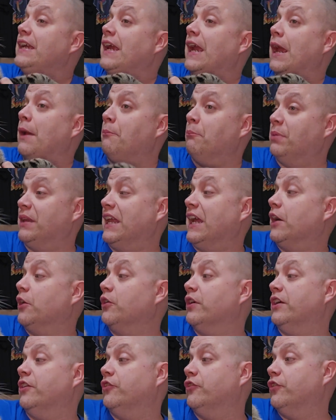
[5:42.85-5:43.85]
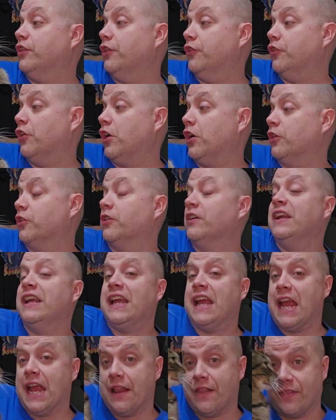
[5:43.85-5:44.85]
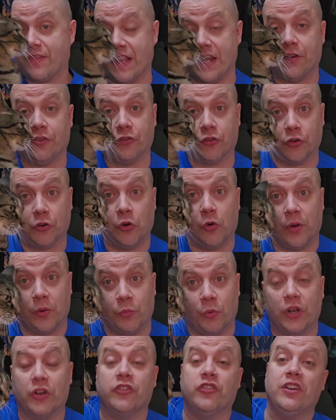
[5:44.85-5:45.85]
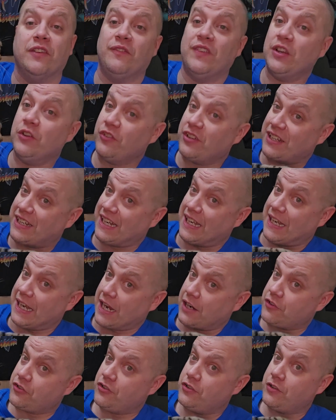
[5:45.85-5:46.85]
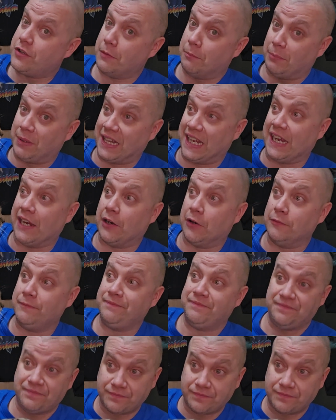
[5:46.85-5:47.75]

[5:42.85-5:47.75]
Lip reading: And Blair is the daughter, and things are going weird. She feels a connection to Blair,